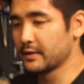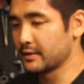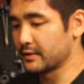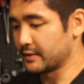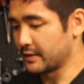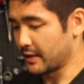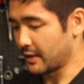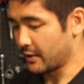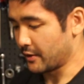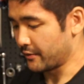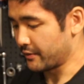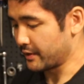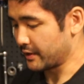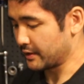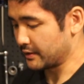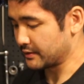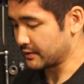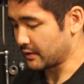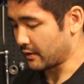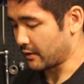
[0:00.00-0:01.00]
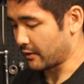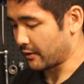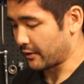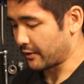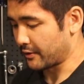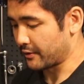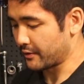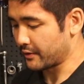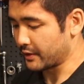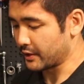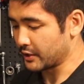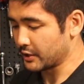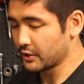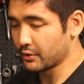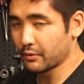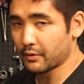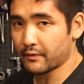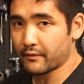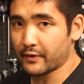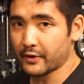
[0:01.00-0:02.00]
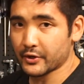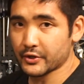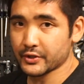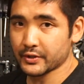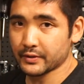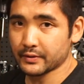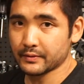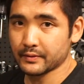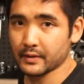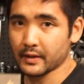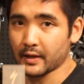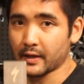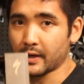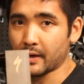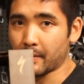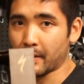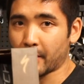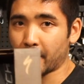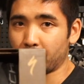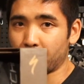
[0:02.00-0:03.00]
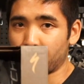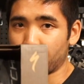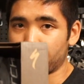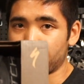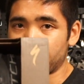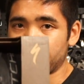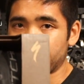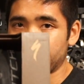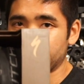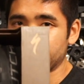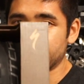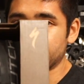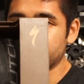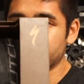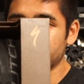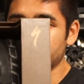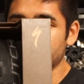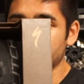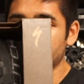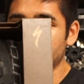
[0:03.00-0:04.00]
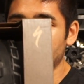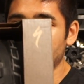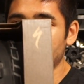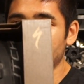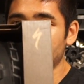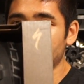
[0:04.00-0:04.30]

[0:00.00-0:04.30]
Now these are the newer version. I don't know if you can see,